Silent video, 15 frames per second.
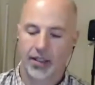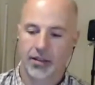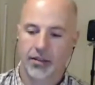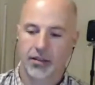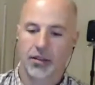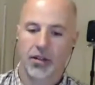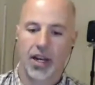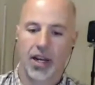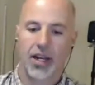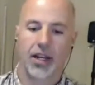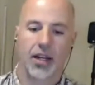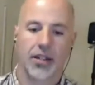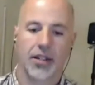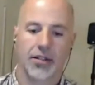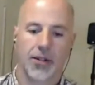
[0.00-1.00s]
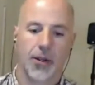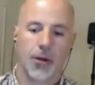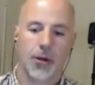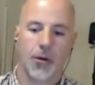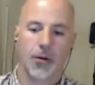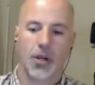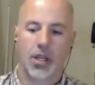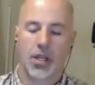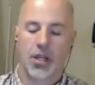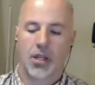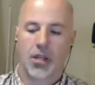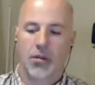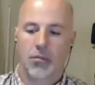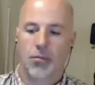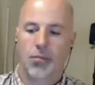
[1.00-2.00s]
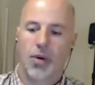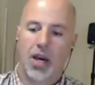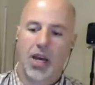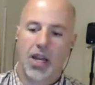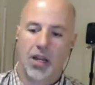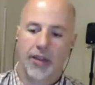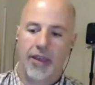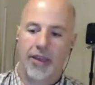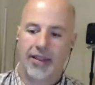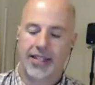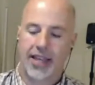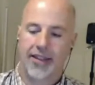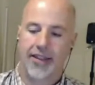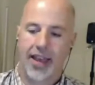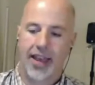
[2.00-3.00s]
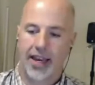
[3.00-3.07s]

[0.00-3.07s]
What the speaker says: Right. And so, but on the other side of that,